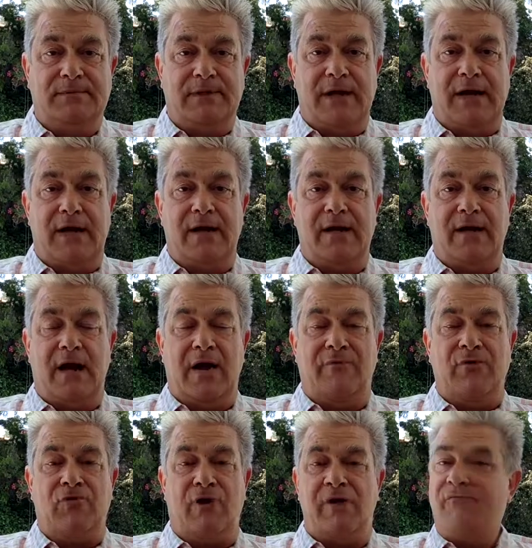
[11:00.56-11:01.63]
and have
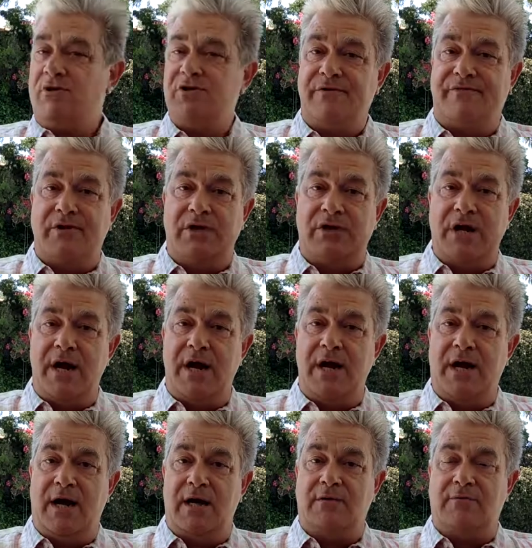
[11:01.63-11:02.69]
a great rest of your day
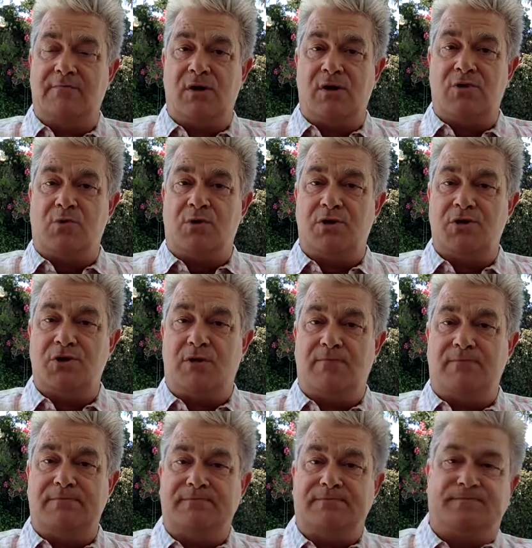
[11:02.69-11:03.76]
at Mark's Workshop.
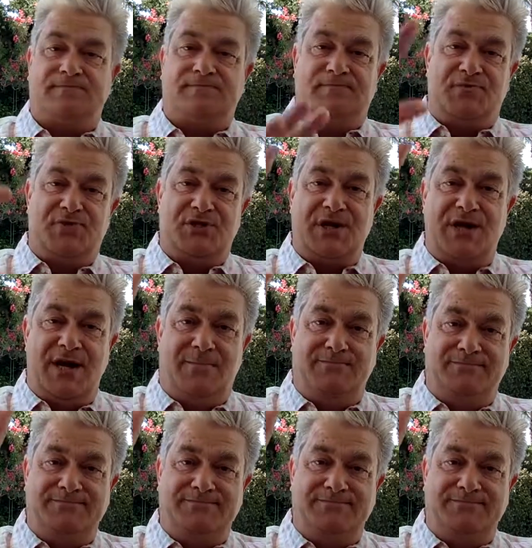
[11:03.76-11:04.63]
See ya.